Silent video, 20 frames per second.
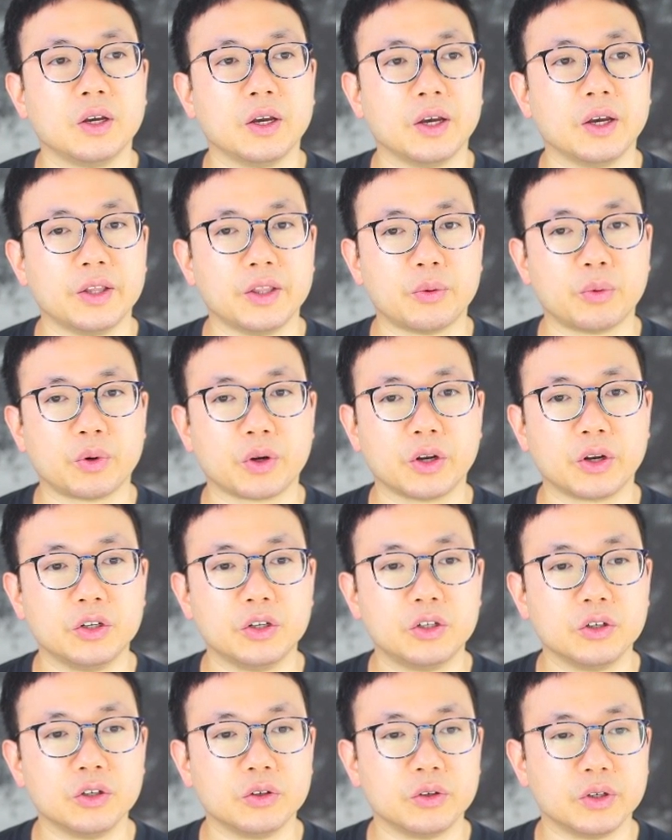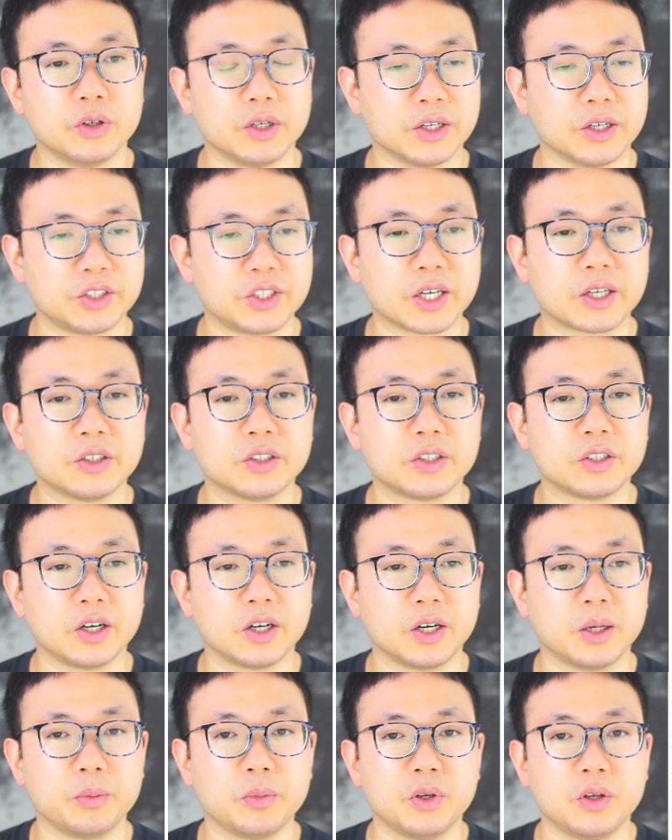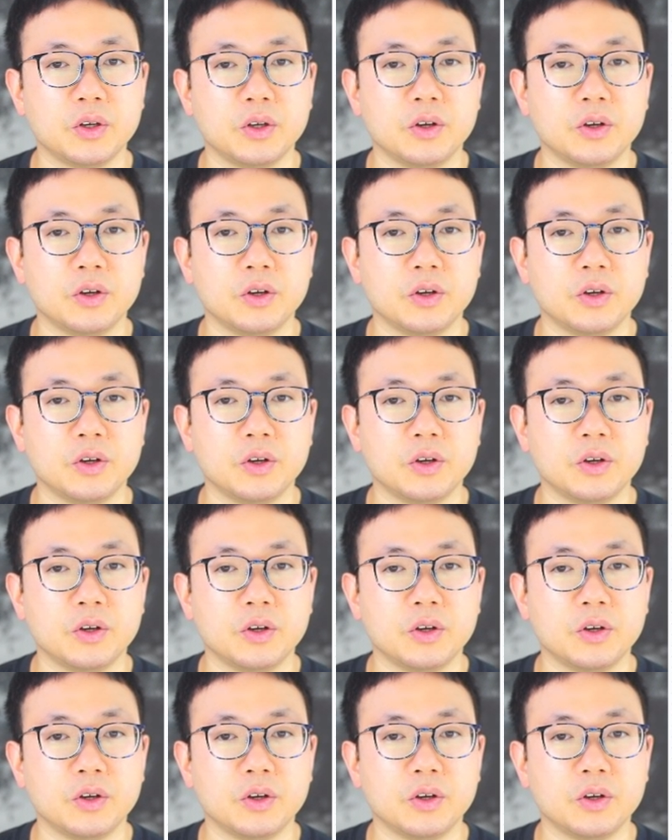and then we're going to do it a second time